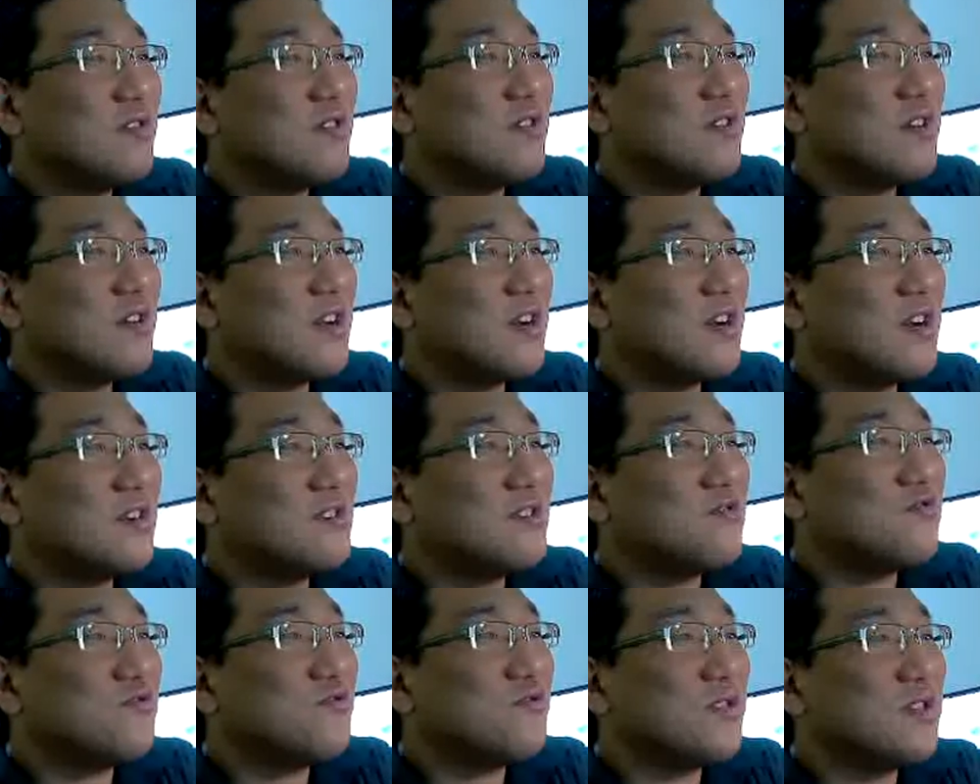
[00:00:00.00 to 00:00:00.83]

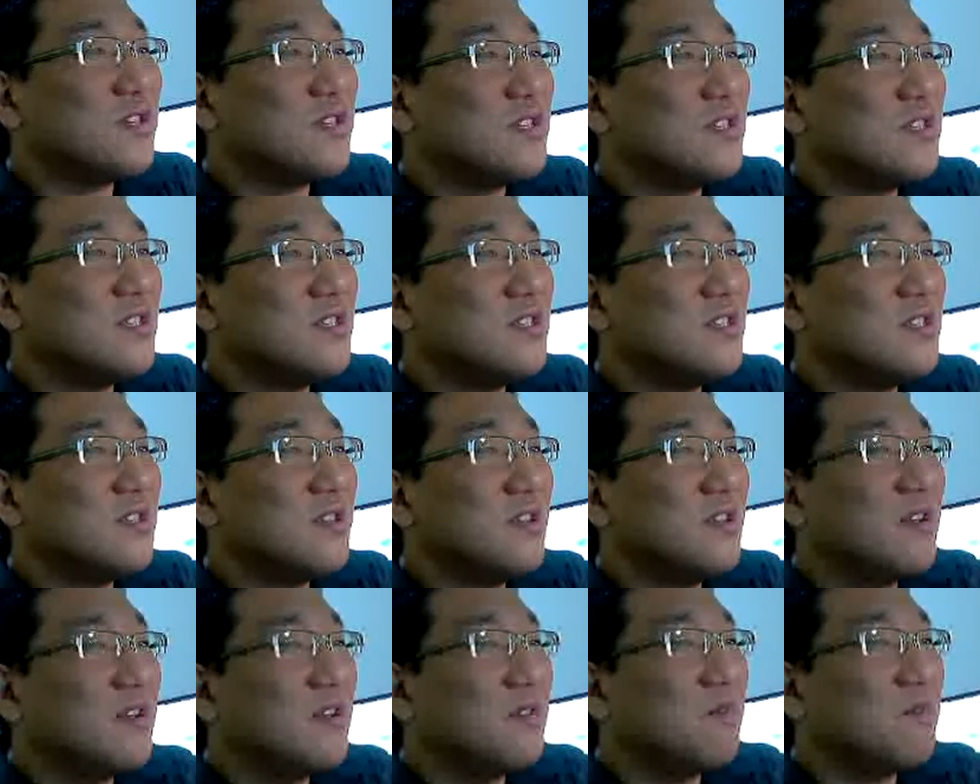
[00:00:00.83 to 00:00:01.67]
Arduino,
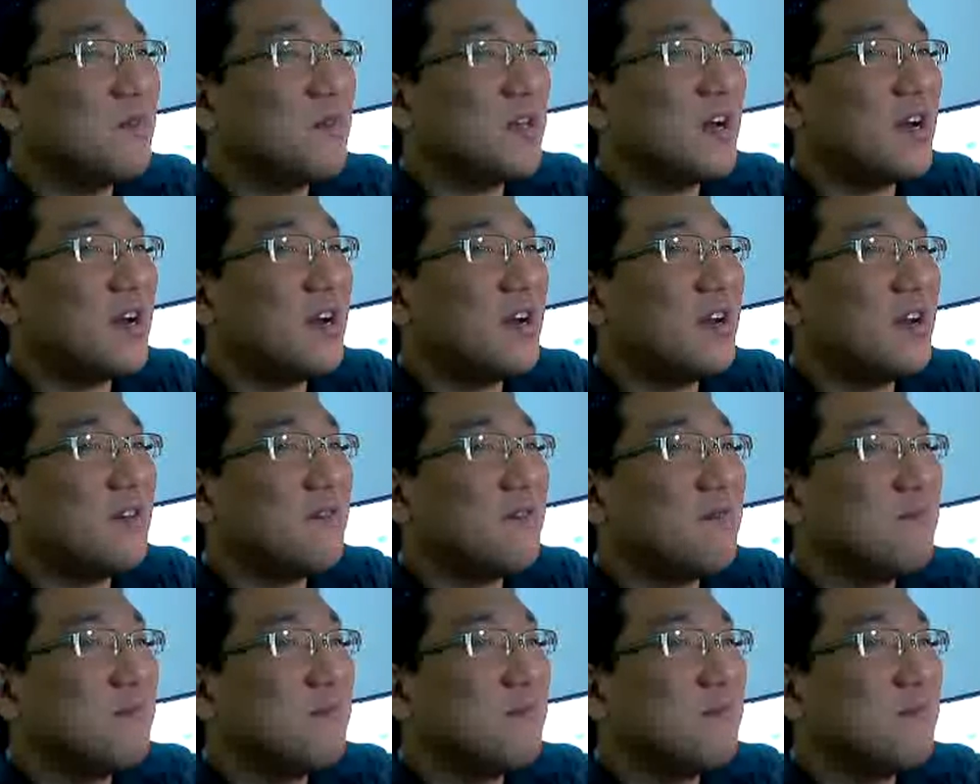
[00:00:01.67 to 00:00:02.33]
Beehive.